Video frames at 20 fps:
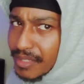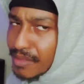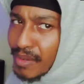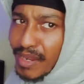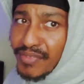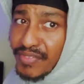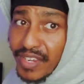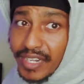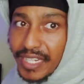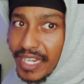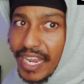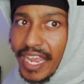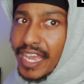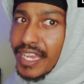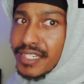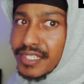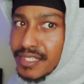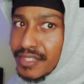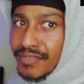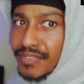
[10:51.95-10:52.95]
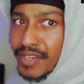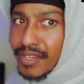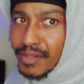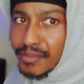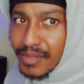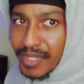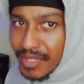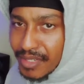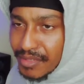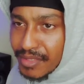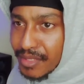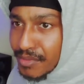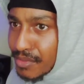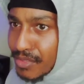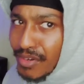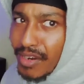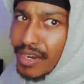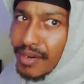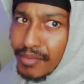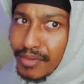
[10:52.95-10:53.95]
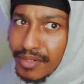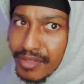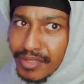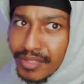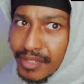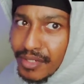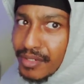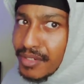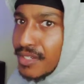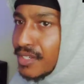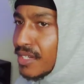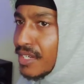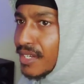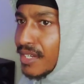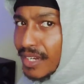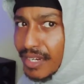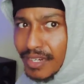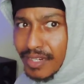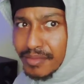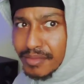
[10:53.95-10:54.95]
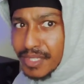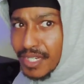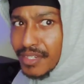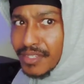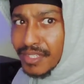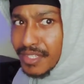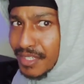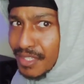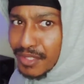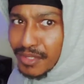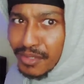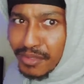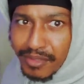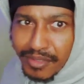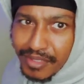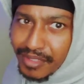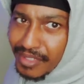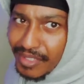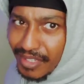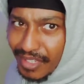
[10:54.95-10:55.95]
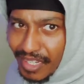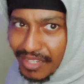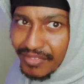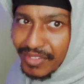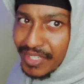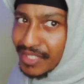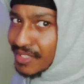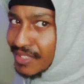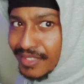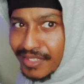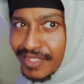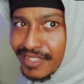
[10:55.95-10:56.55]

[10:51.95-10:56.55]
Matter of fact, they actually follow me. They're subscribers. So shout out to you. Love it.